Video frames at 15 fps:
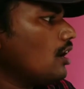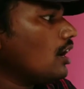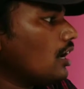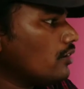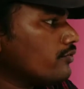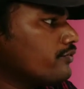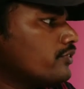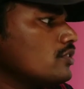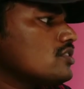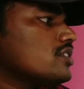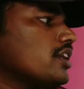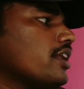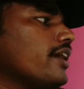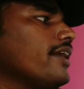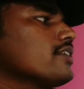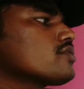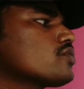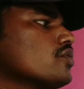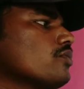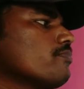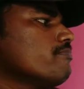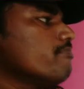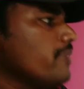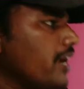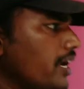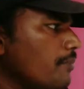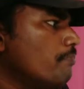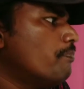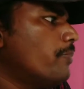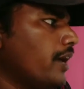and foods are also
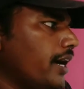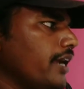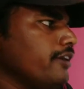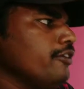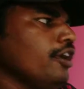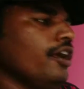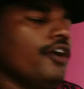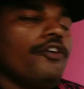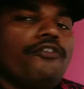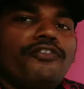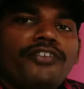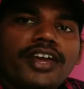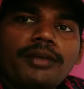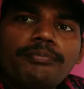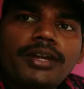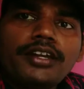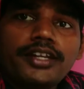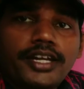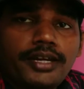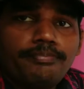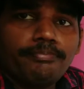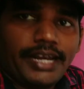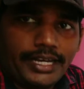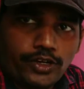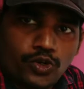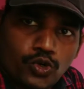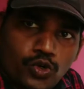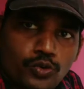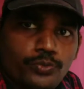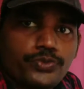made by fermented
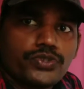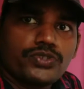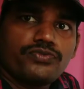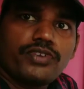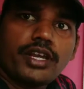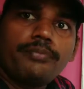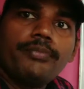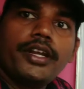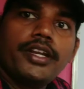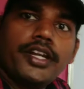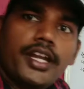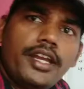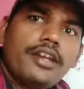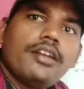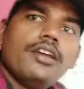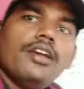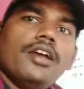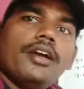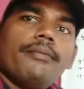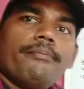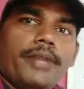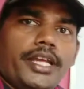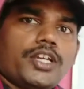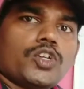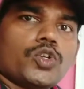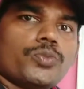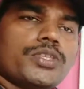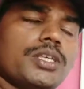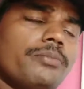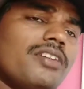microbes.
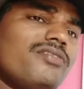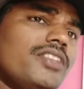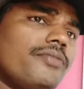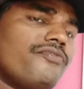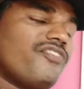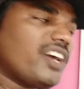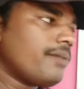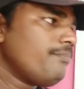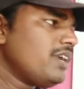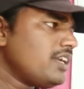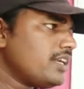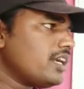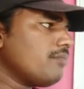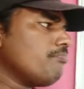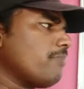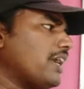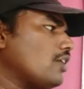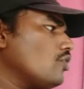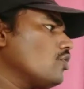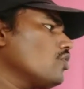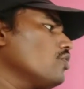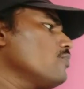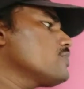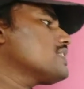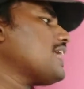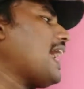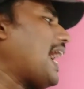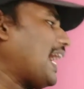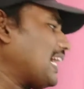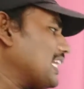Some of the fermented microbes
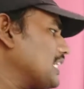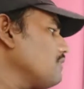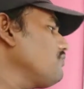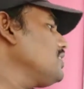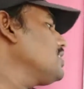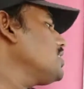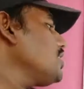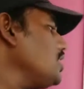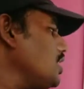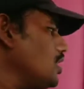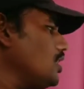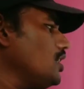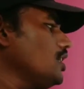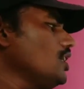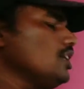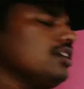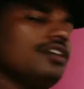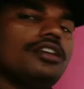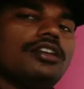activity,